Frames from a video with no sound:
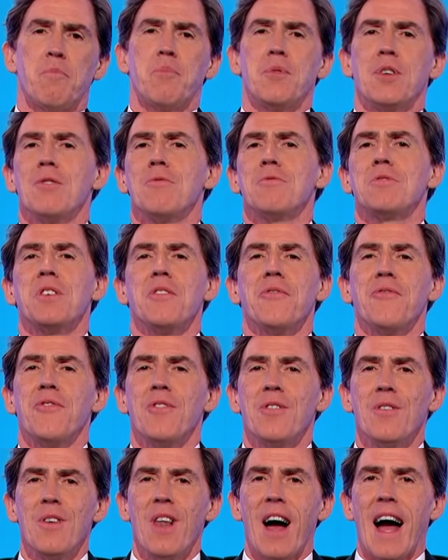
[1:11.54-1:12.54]

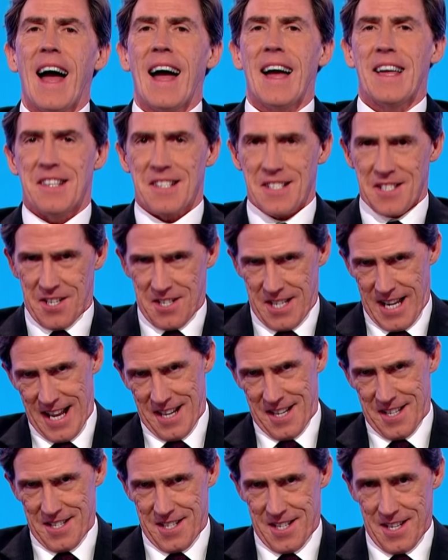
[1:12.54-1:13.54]
beautiful and
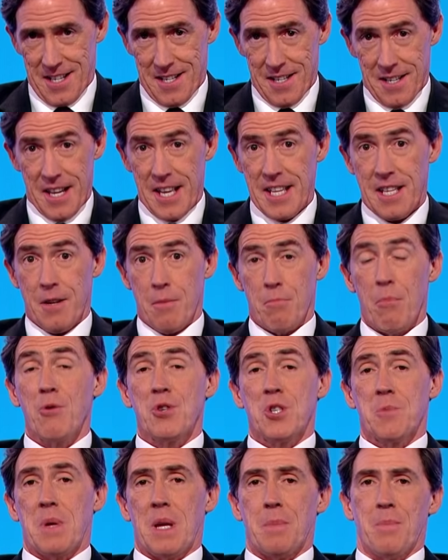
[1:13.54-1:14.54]
talented, like
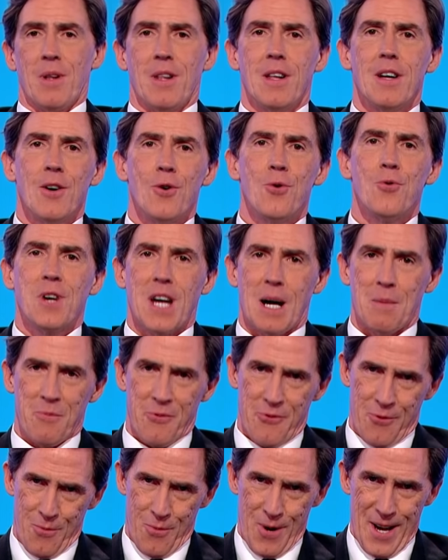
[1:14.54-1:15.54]
most people who come
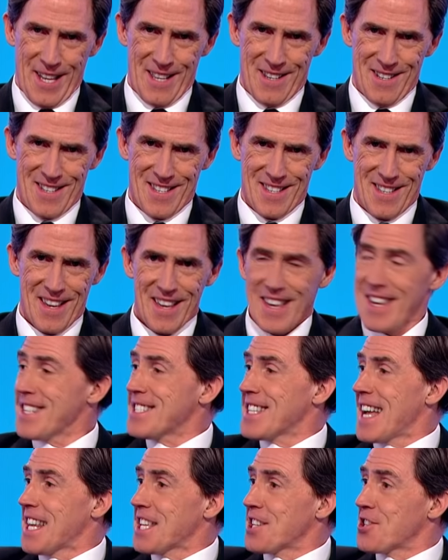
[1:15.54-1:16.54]
from Wales. It's
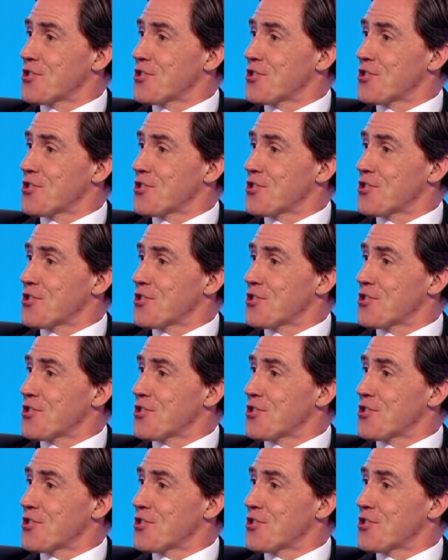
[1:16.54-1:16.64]
Alex